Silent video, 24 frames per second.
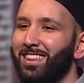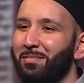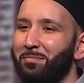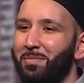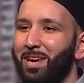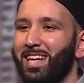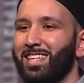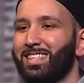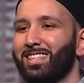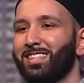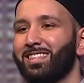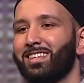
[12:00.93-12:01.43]
not the
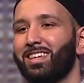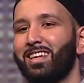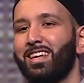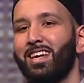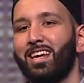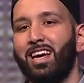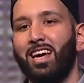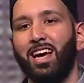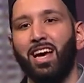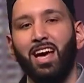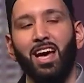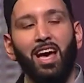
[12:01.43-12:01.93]
best.
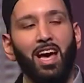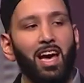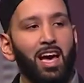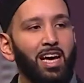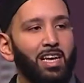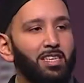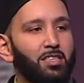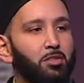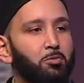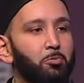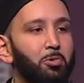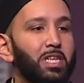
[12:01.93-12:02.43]

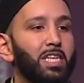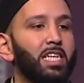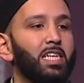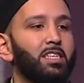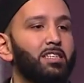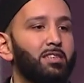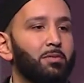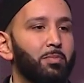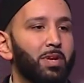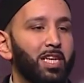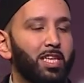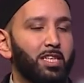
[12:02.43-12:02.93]
And we
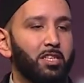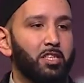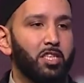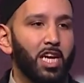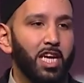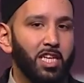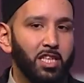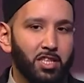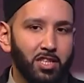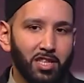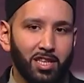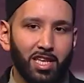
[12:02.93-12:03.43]
need to make a
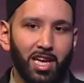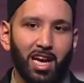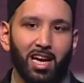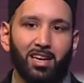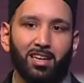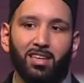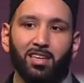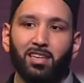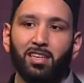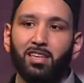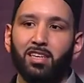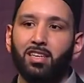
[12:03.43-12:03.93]
change in
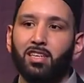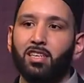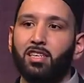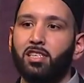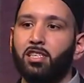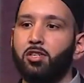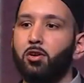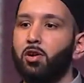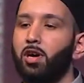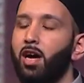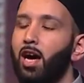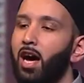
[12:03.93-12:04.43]
that.
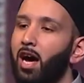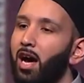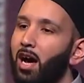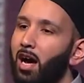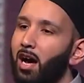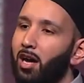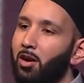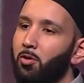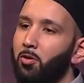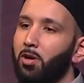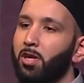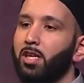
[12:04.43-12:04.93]
So, a, uh,
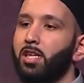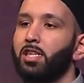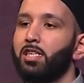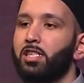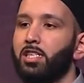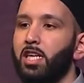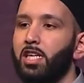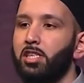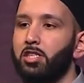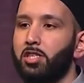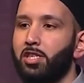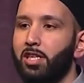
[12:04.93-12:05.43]
an
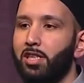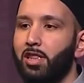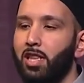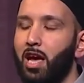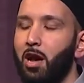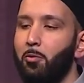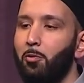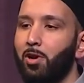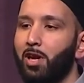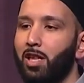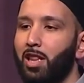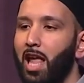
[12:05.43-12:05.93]
organization
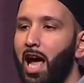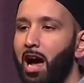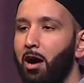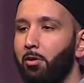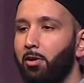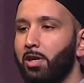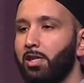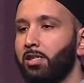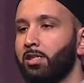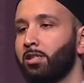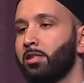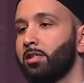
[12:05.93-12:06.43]
that would
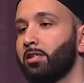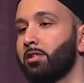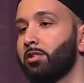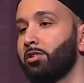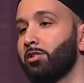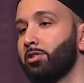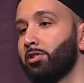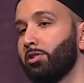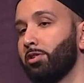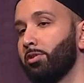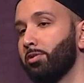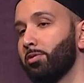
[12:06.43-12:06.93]
allow us
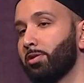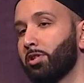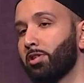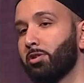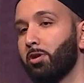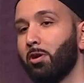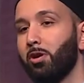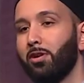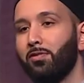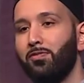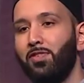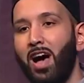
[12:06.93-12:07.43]
to
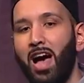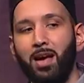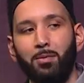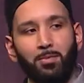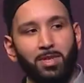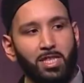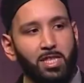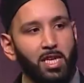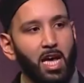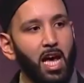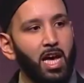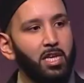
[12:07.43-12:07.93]
certify
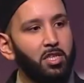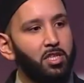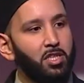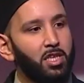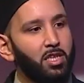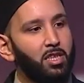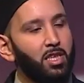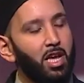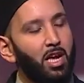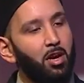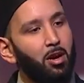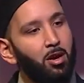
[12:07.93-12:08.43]

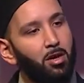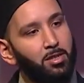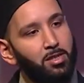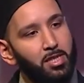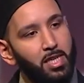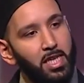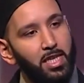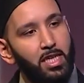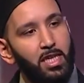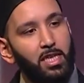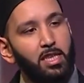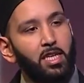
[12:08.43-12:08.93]
masajid that are
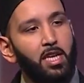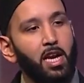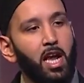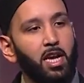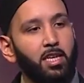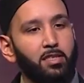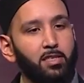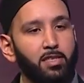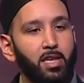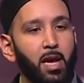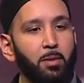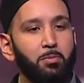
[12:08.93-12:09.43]
taking the
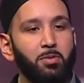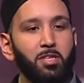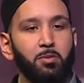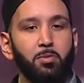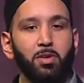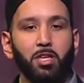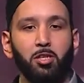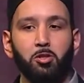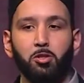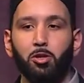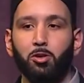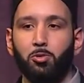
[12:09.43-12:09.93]
next step
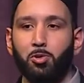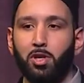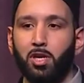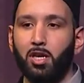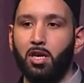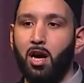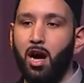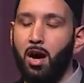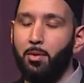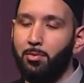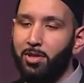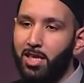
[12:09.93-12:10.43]
to make sure
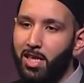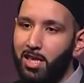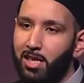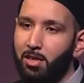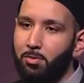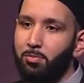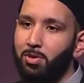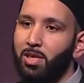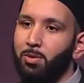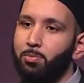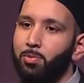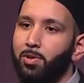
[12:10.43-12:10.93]
we're
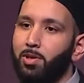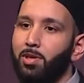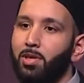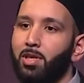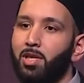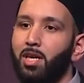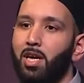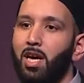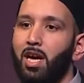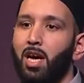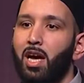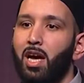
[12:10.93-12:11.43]
accommodating people,